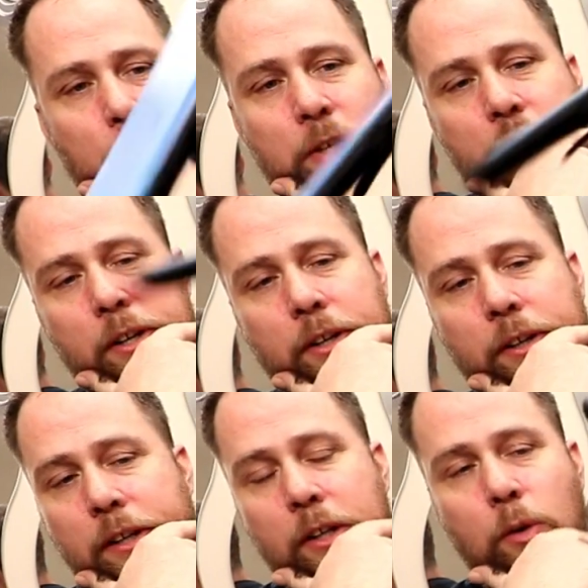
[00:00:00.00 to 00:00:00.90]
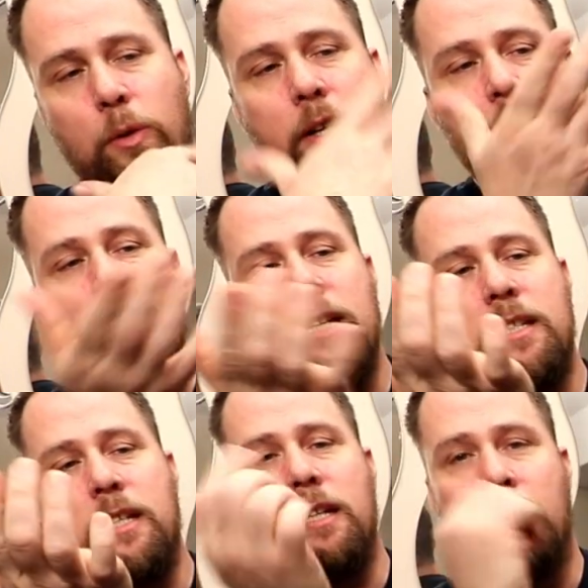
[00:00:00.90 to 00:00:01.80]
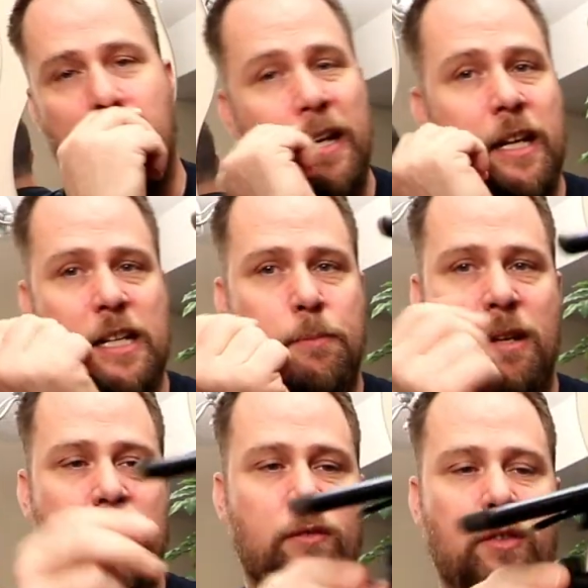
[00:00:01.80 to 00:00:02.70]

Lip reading: Which are, you know, easy, inexpensive